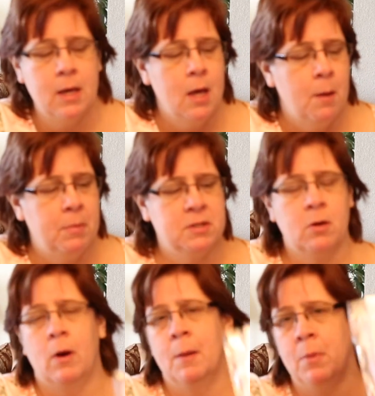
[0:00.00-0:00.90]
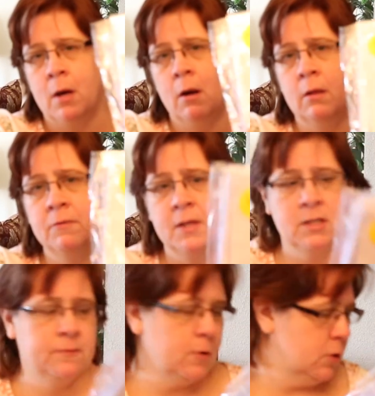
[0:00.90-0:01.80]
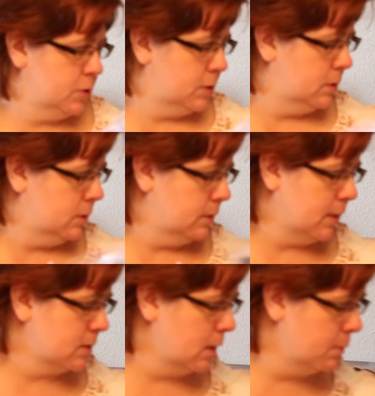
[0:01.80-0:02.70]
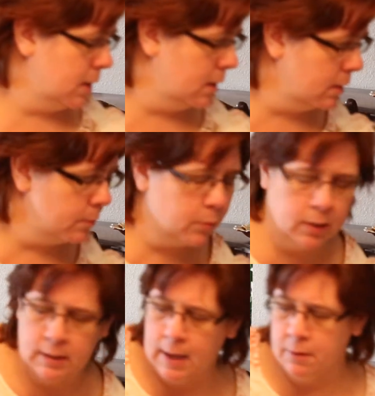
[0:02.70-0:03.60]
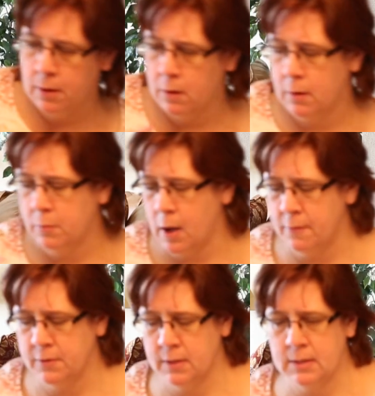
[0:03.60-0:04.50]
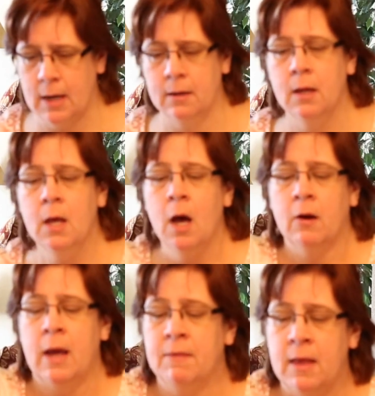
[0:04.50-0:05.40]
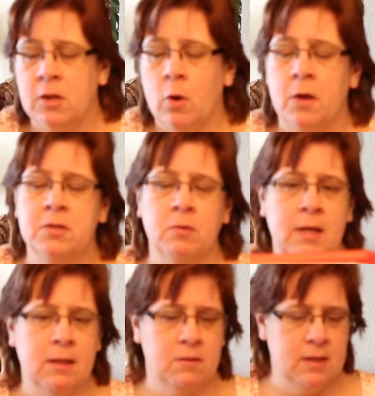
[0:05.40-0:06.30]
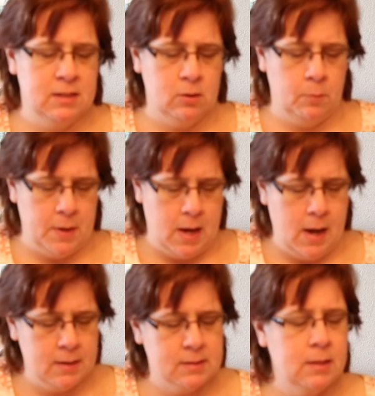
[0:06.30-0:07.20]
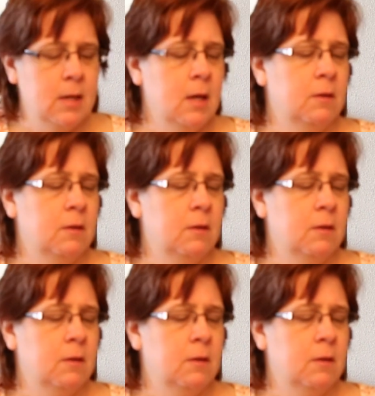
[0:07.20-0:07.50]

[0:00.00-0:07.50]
So I bought all of this first. That's going to be pretty loud, or off to the side. Okay, and then you also get this little box.